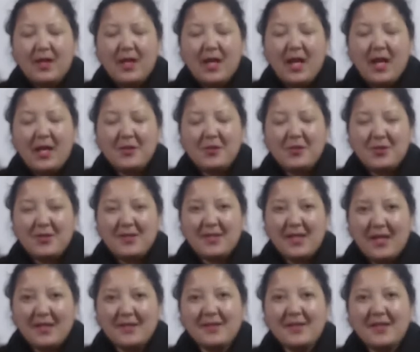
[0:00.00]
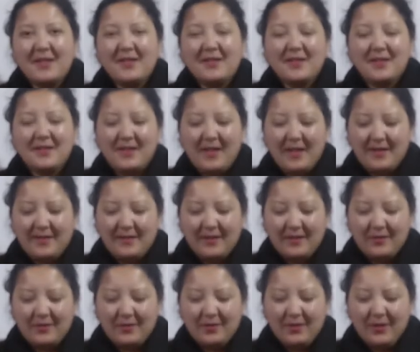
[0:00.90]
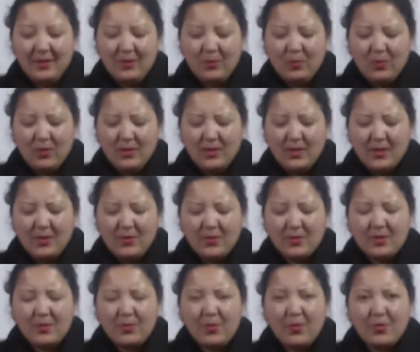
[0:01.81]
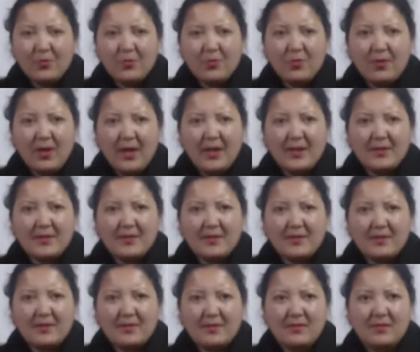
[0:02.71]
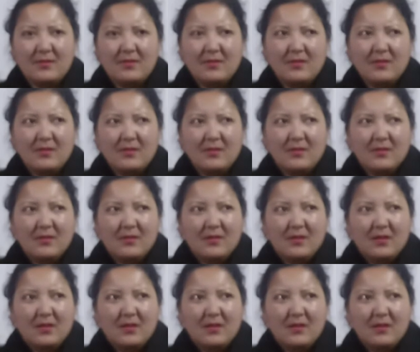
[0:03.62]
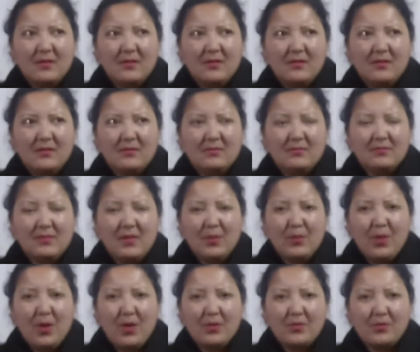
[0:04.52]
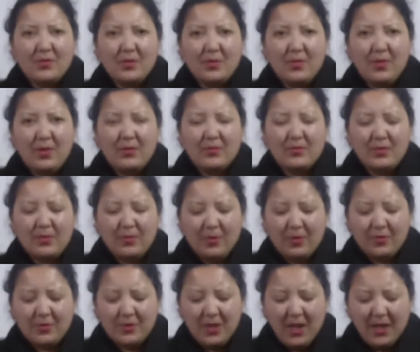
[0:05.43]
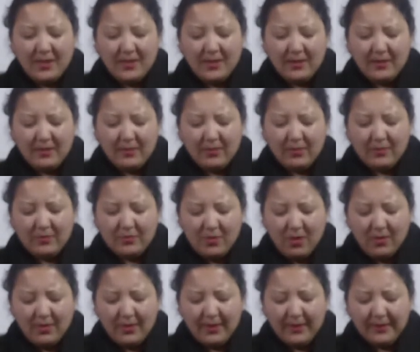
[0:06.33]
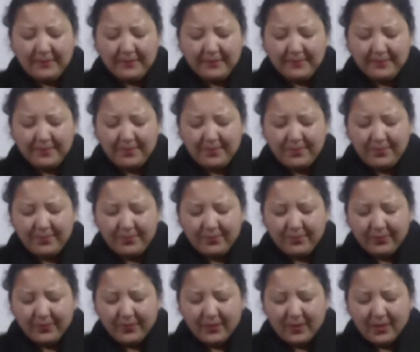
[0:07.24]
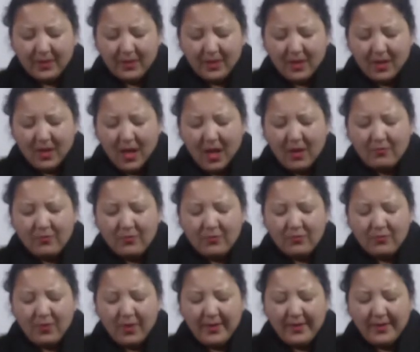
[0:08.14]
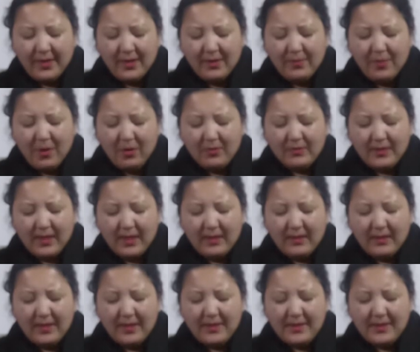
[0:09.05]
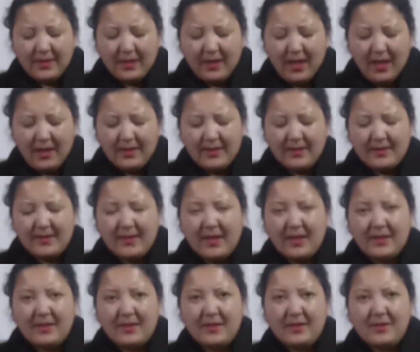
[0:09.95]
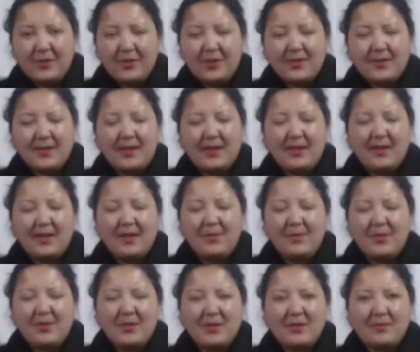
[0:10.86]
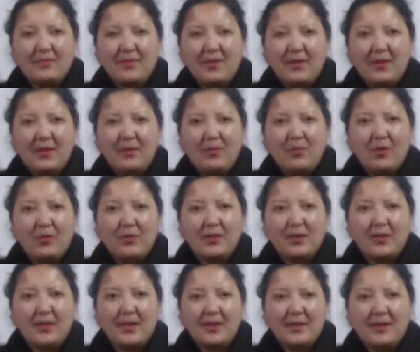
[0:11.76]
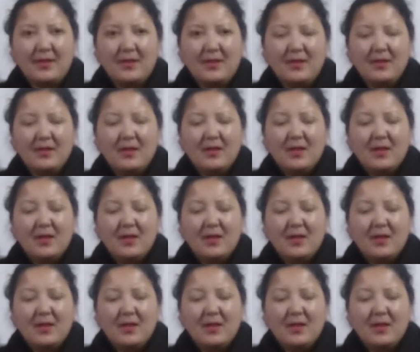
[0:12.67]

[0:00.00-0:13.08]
And she's asking in the diary entry, what are you supposed to write about chatting, about talking? I would worry about that later, I decided. She said, let me just worry about it later.